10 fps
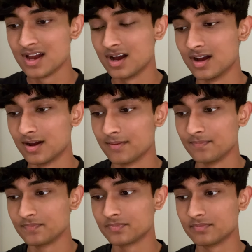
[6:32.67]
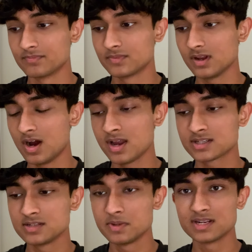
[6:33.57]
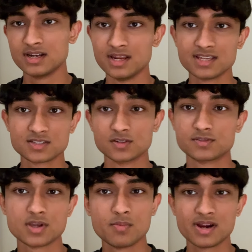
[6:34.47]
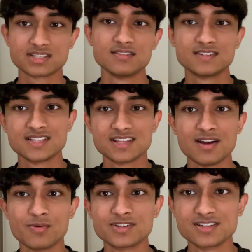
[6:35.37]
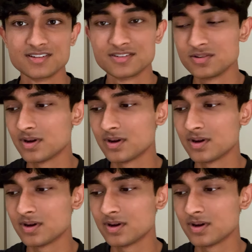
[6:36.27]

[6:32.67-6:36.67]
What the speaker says: I actually made a list of summer activities that I wanted to do.